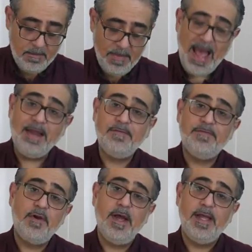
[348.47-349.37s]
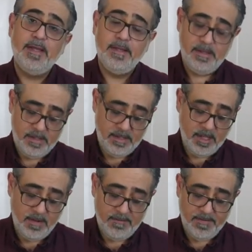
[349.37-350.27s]
pan fry
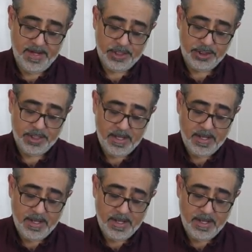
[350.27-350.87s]
this fish